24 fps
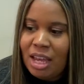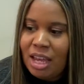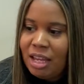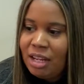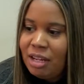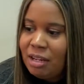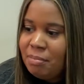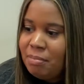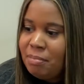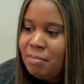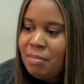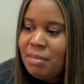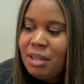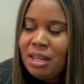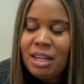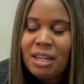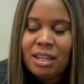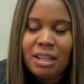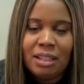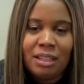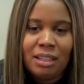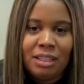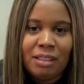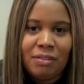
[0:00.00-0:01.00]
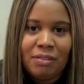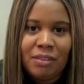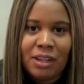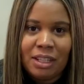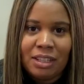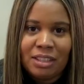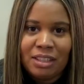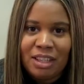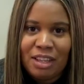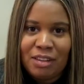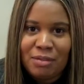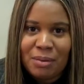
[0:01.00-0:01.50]
and immediately
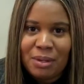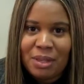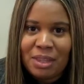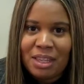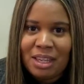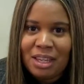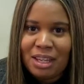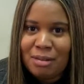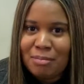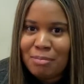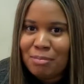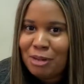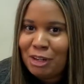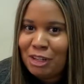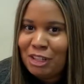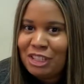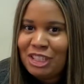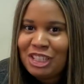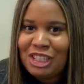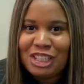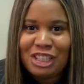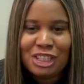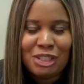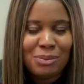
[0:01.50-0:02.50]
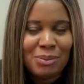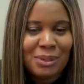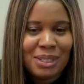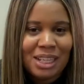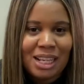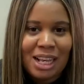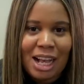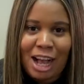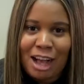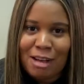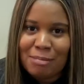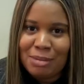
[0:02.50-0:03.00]
fell in love with it, purchased
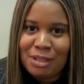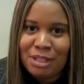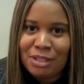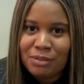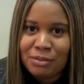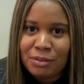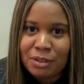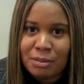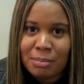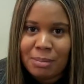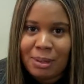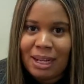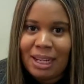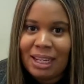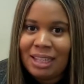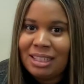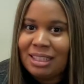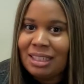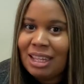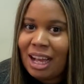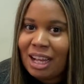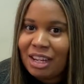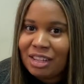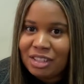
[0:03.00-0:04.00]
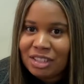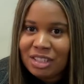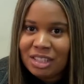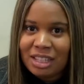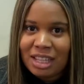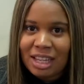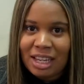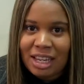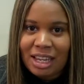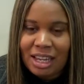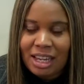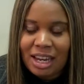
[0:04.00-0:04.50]
20 copies for my entire
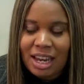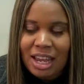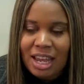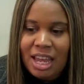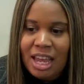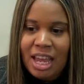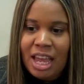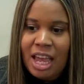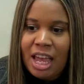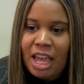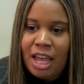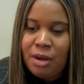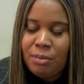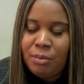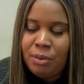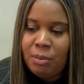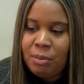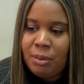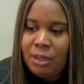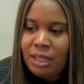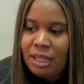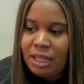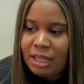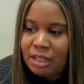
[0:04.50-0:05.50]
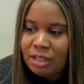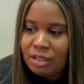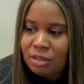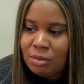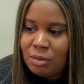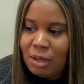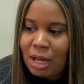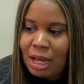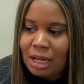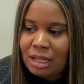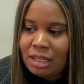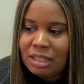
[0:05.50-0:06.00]
state, and we began
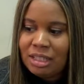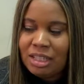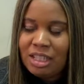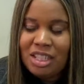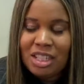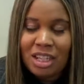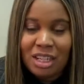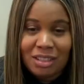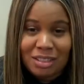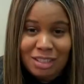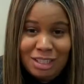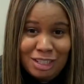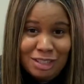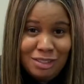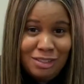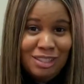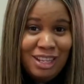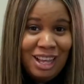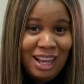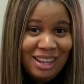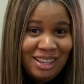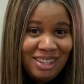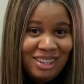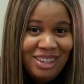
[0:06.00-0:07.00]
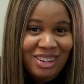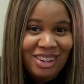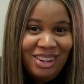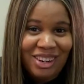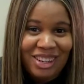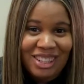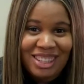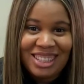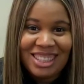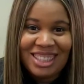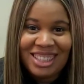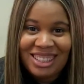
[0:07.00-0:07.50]
to kind of teach ourselves how to
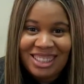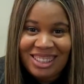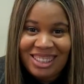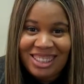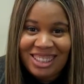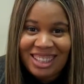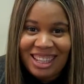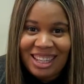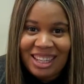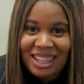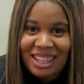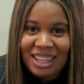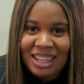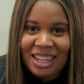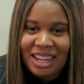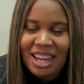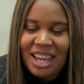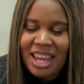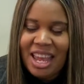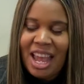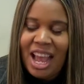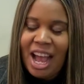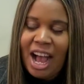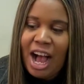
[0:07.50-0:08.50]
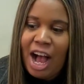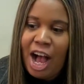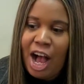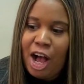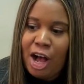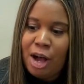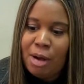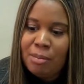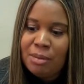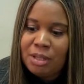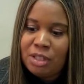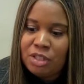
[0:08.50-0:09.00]
articulate it.
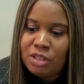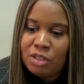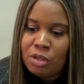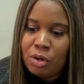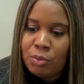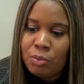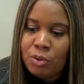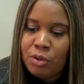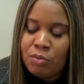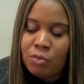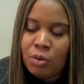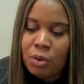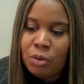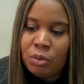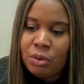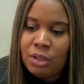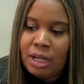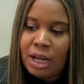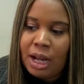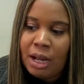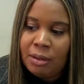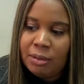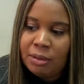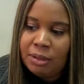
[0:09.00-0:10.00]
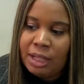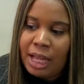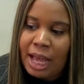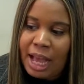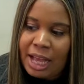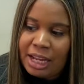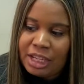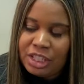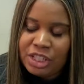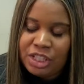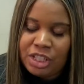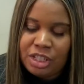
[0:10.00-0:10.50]
And so we rolled it out
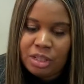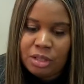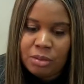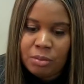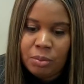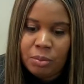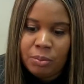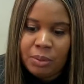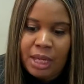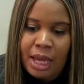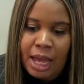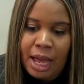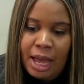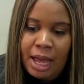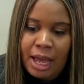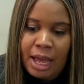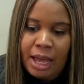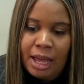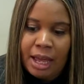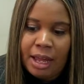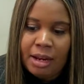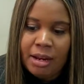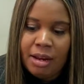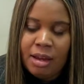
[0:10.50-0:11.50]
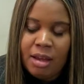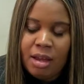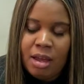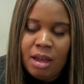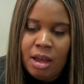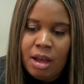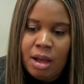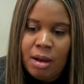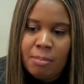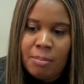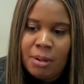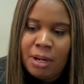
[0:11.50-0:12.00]
last year where we had
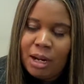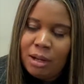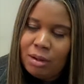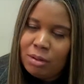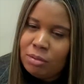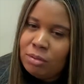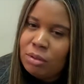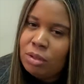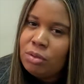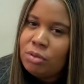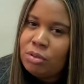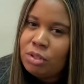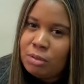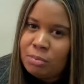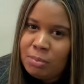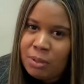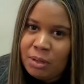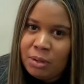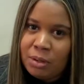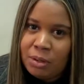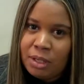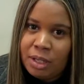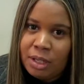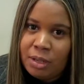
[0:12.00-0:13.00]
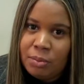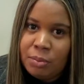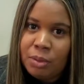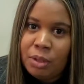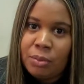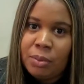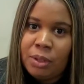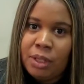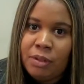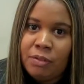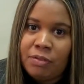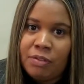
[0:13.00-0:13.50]
put our own little spin on it
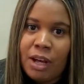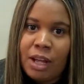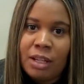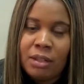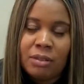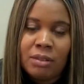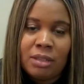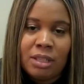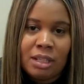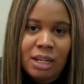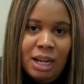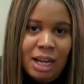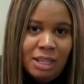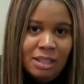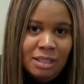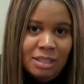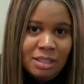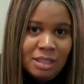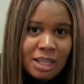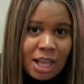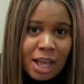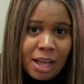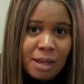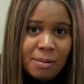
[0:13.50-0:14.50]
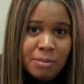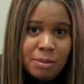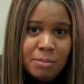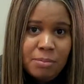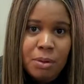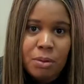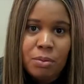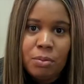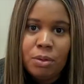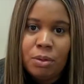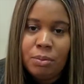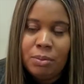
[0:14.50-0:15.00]
where we followed the 9 steps.
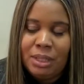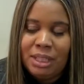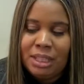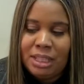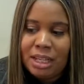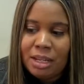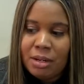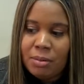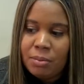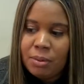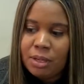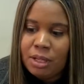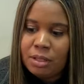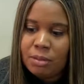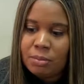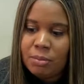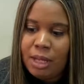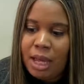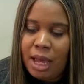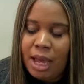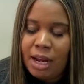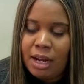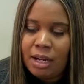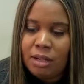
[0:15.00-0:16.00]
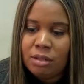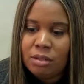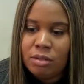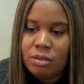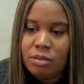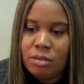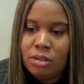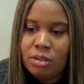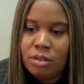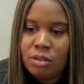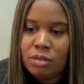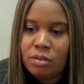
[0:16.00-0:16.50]
But what we did was we had our
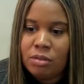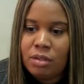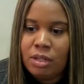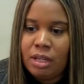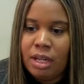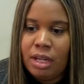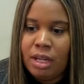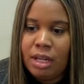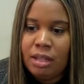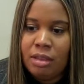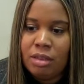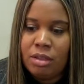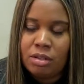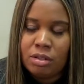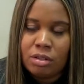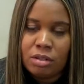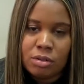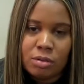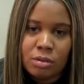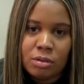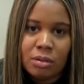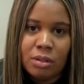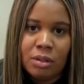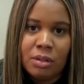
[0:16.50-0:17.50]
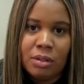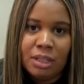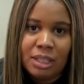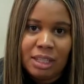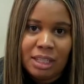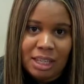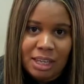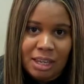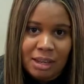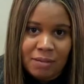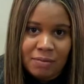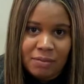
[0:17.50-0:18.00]
students create their story on
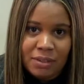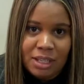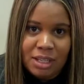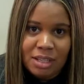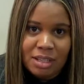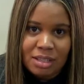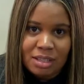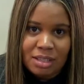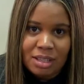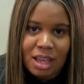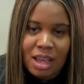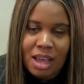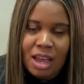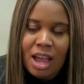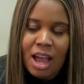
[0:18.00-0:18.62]
canvas.